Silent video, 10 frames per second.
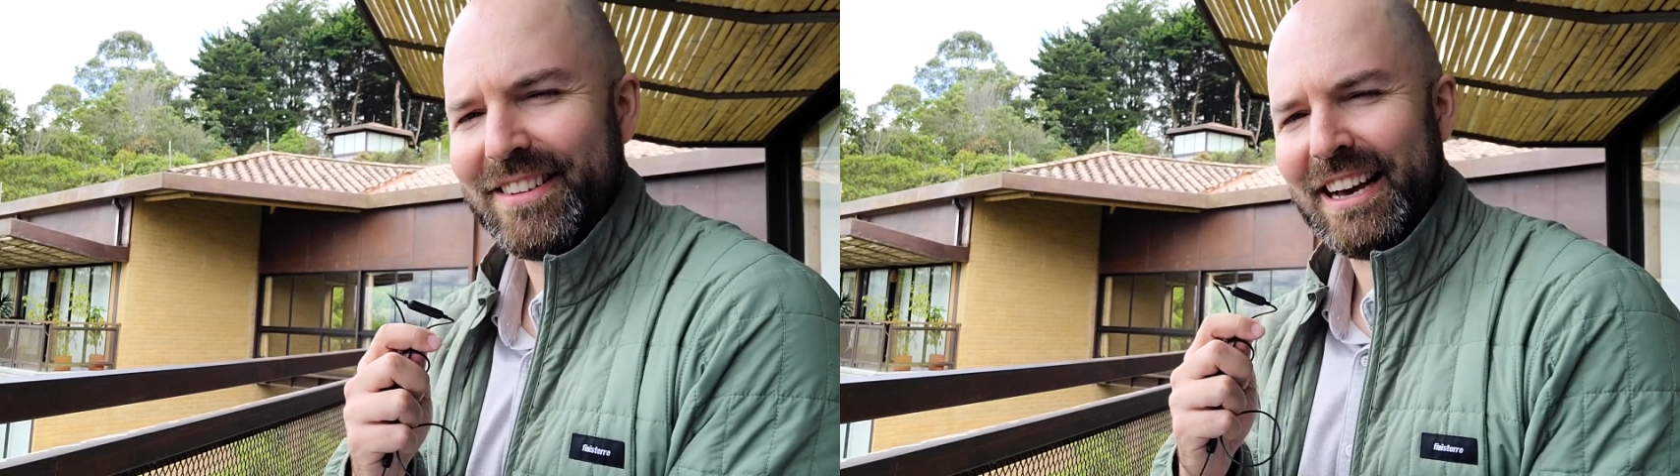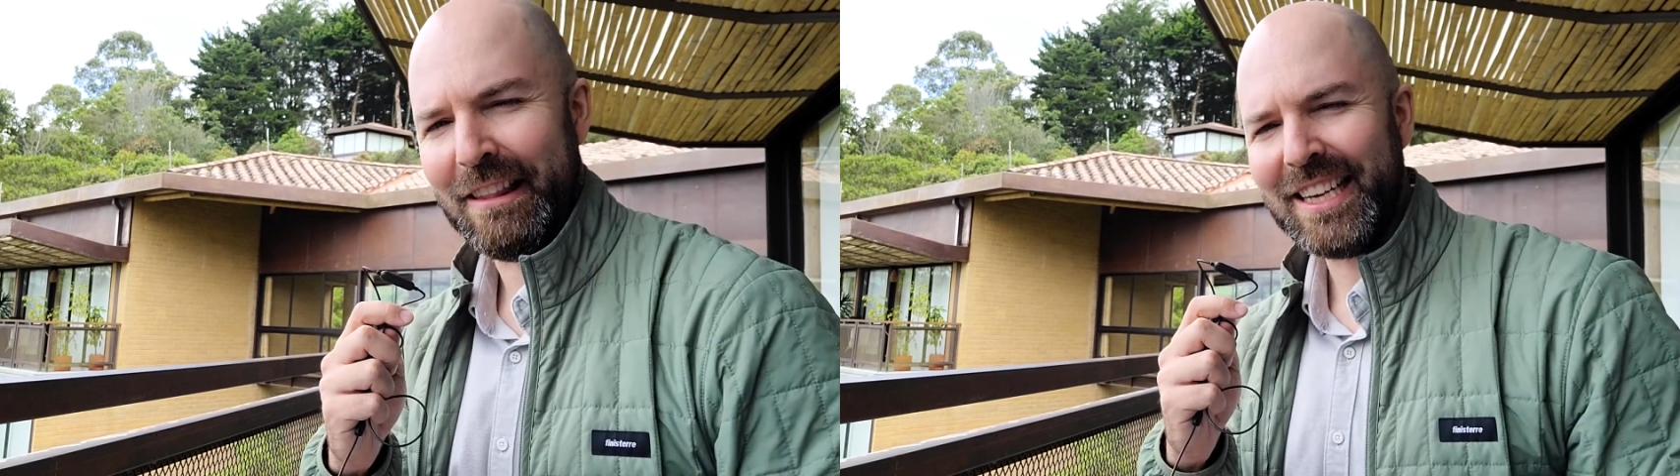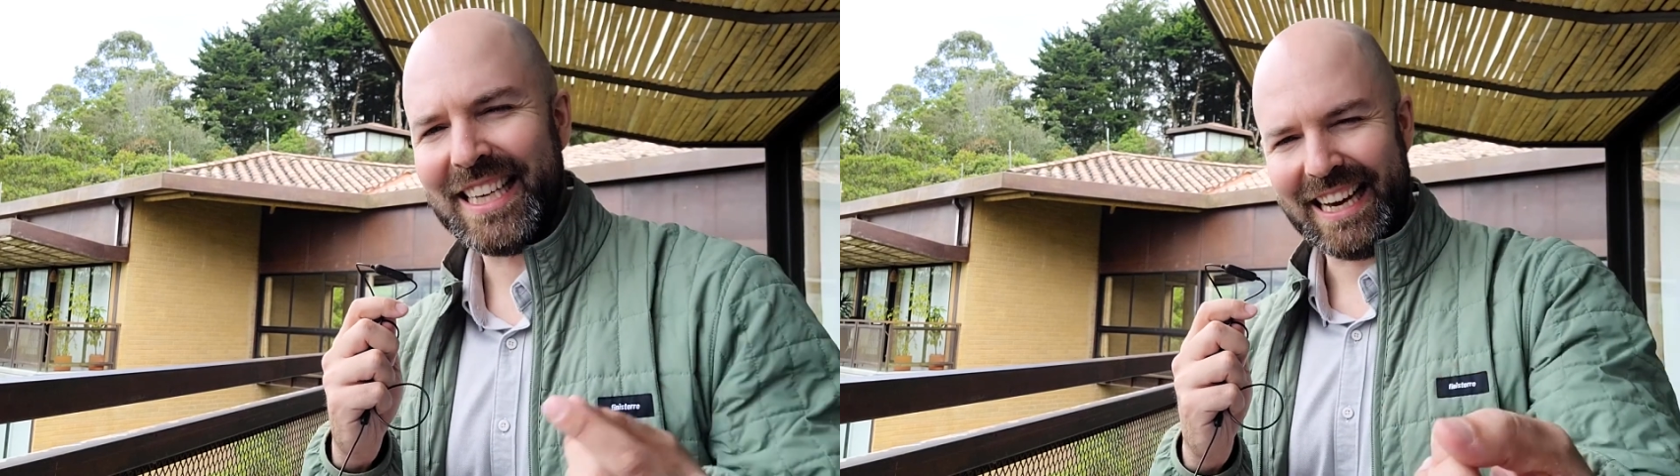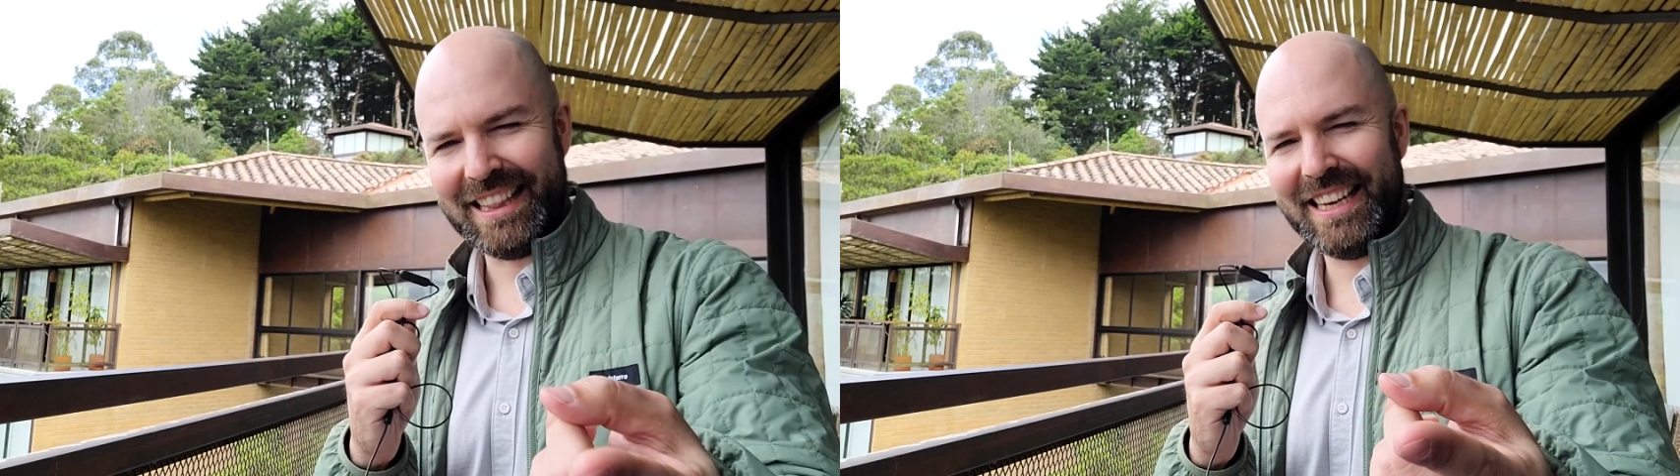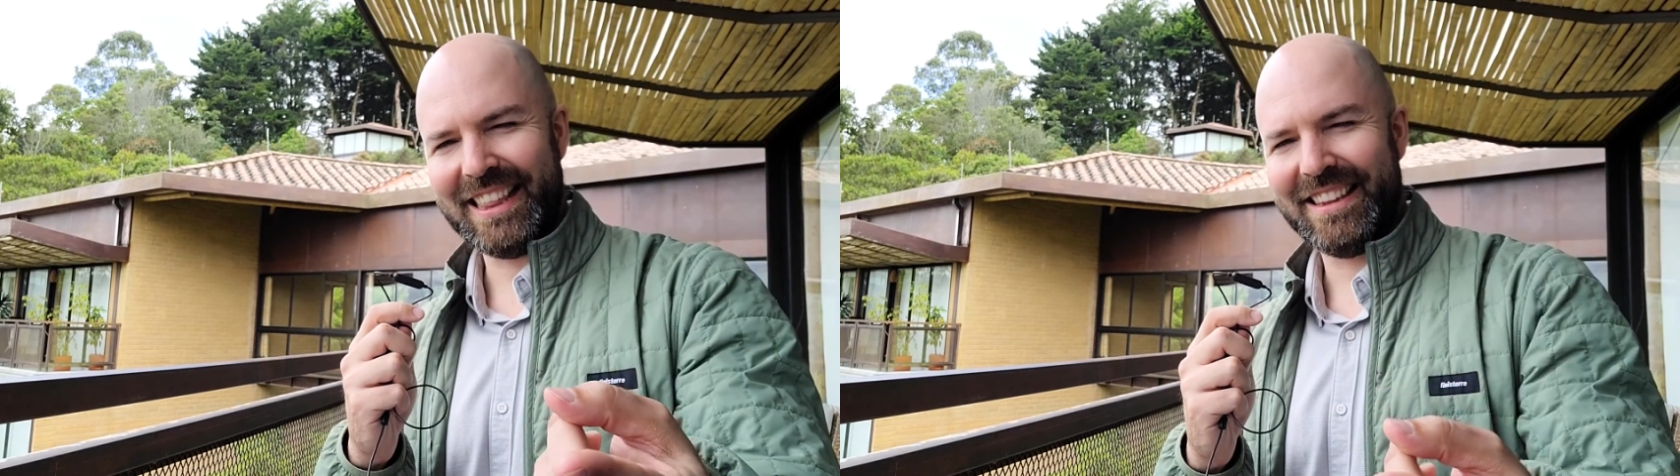I like it. I
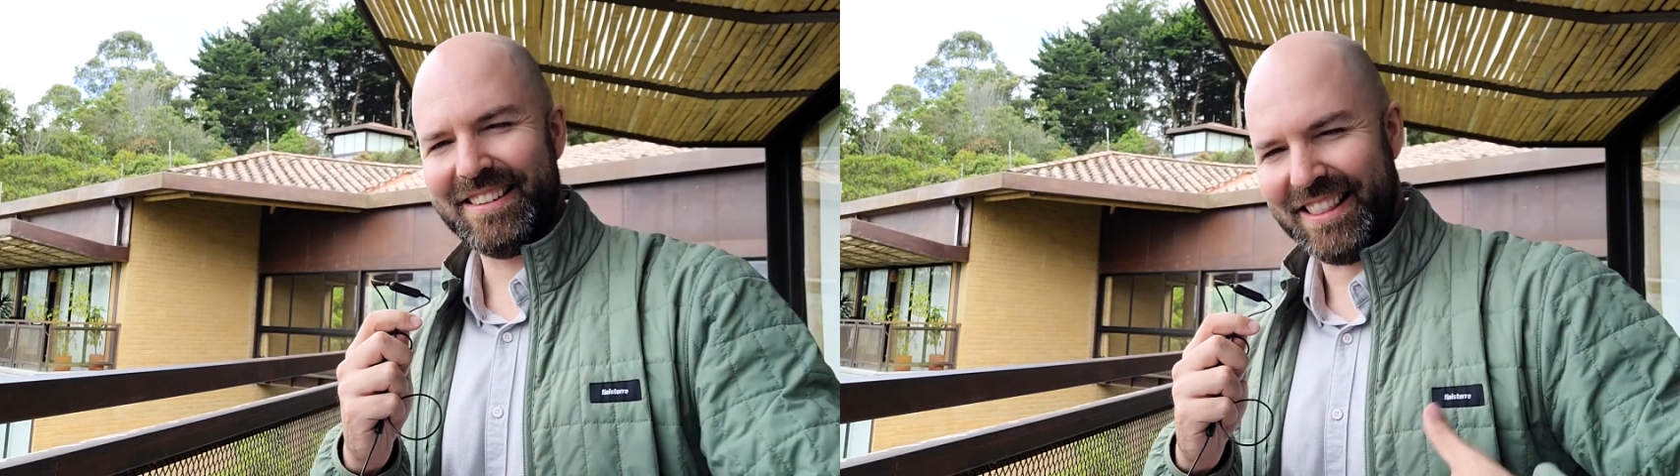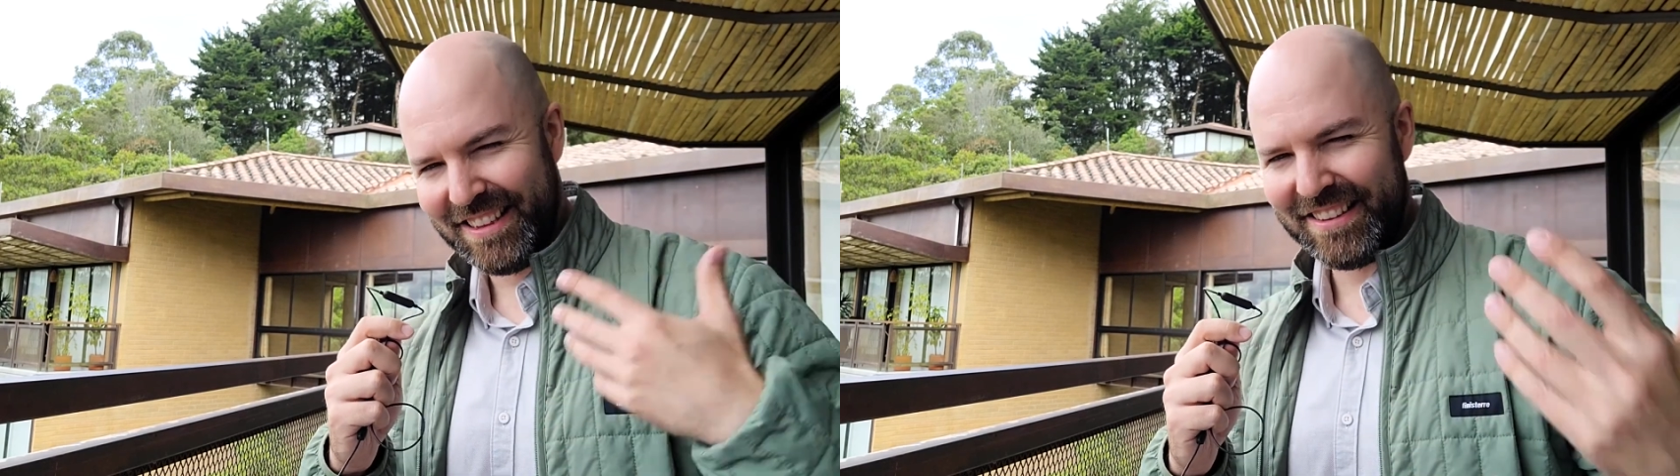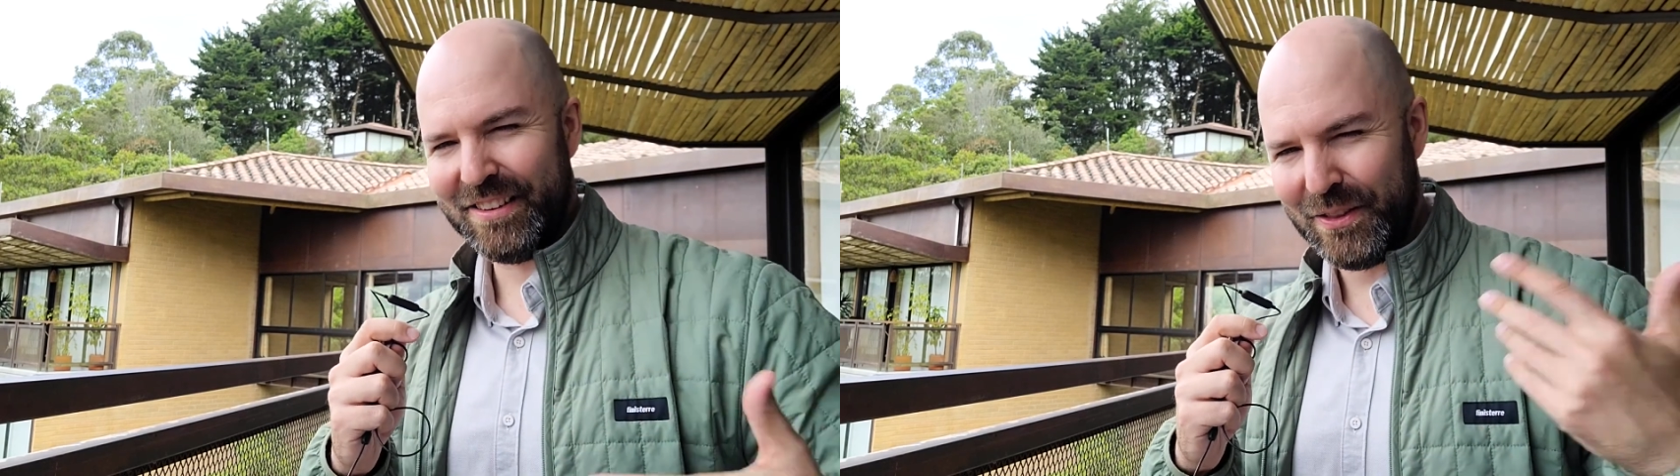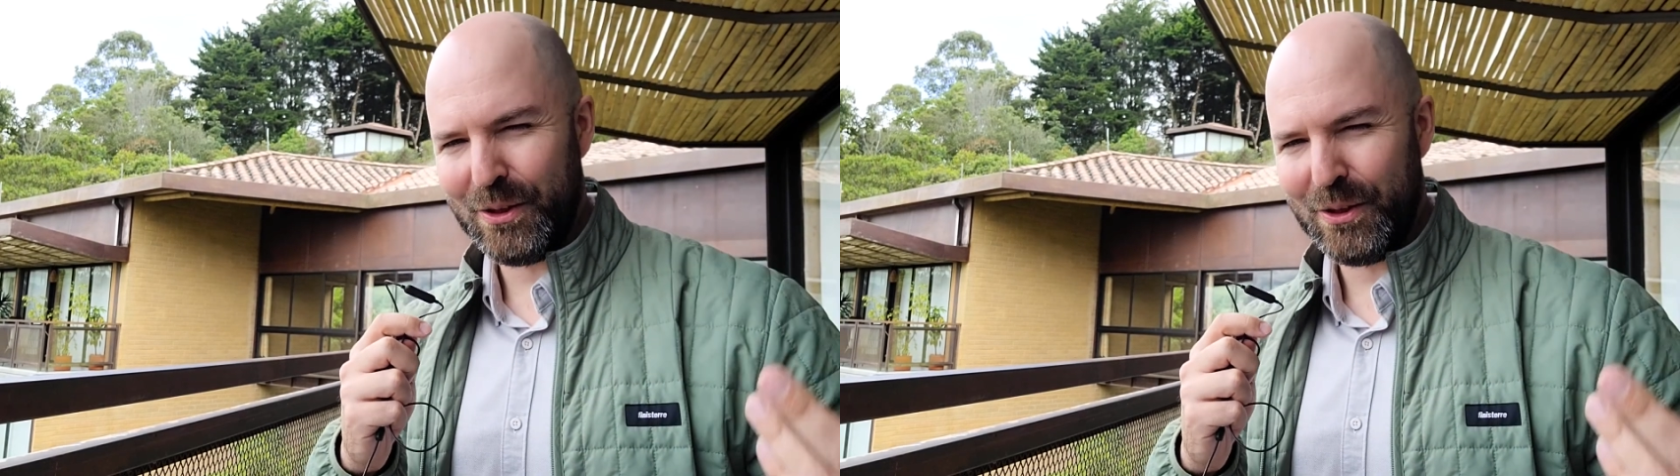like this. This is